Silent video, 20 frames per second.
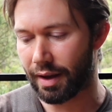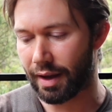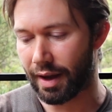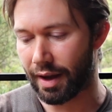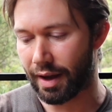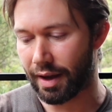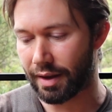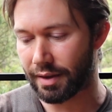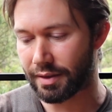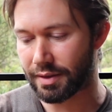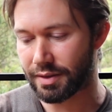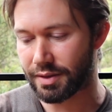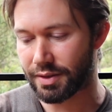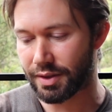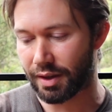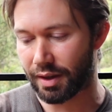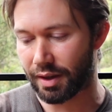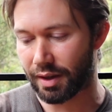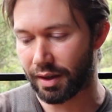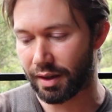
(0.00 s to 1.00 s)
And
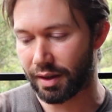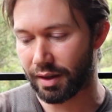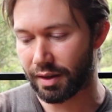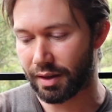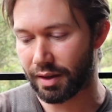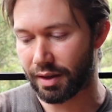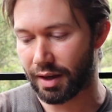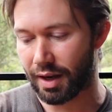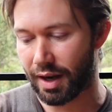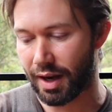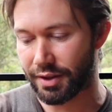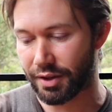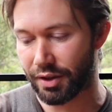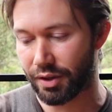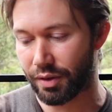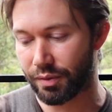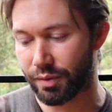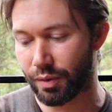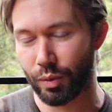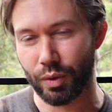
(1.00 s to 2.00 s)
I don't
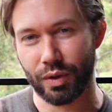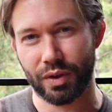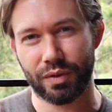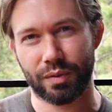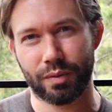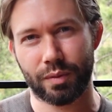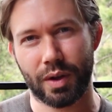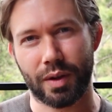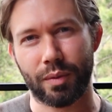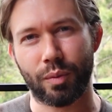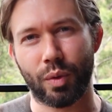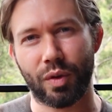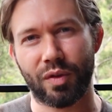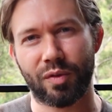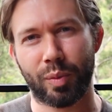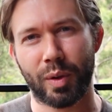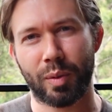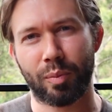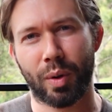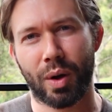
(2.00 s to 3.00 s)
know if it would
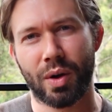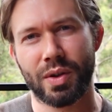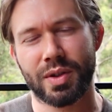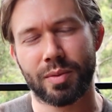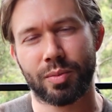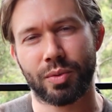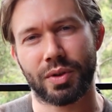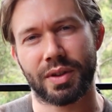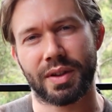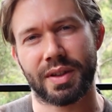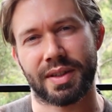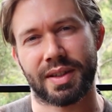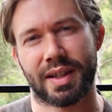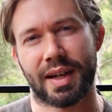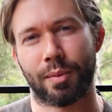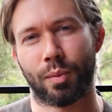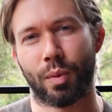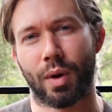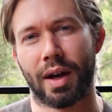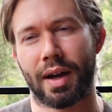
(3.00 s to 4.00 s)
have been possible in the
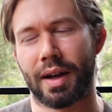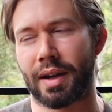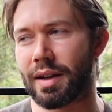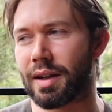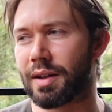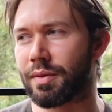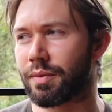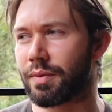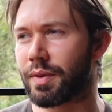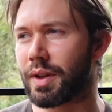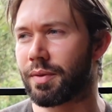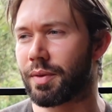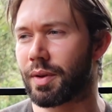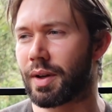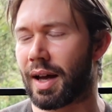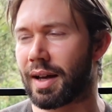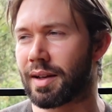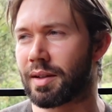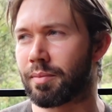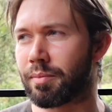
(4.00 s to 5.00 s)
same way if it
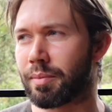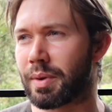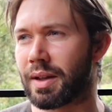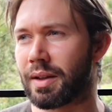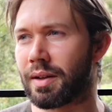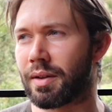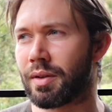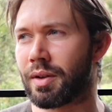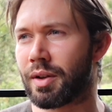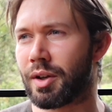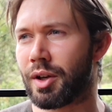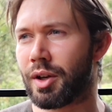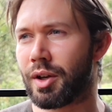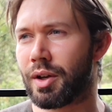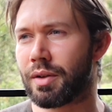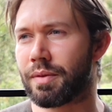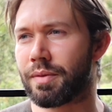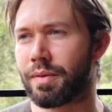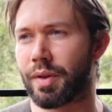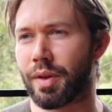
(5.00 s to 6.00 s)
hadn't been
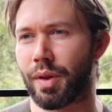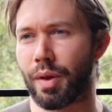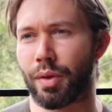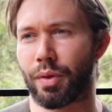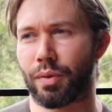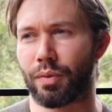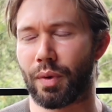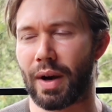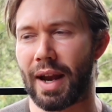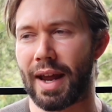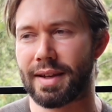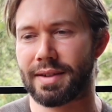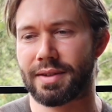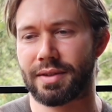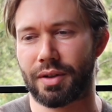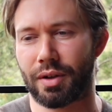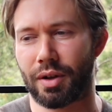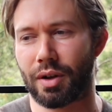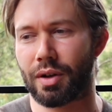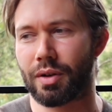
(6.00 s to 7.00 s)
for the threat
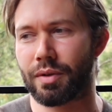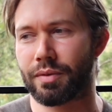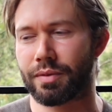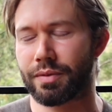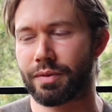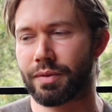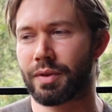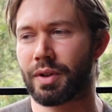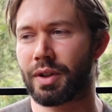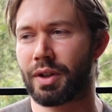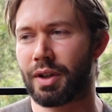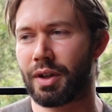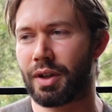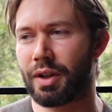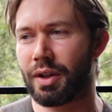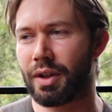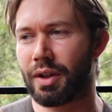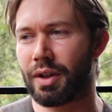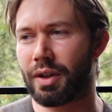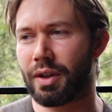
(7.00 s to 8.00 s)
of,
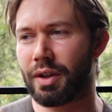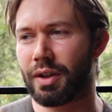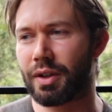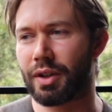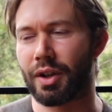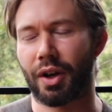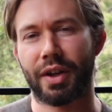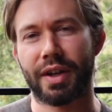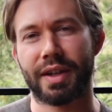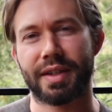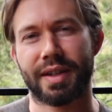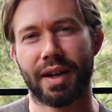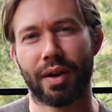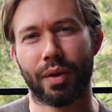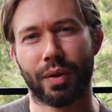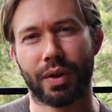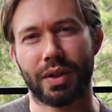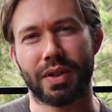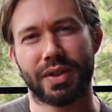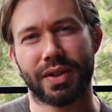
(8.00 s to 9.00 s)
you know, his
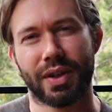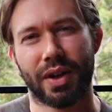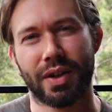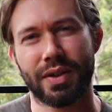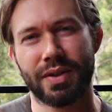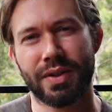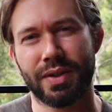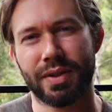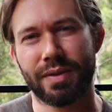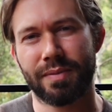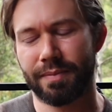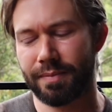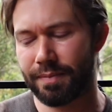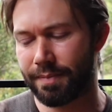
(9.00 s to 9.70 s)
health concerns.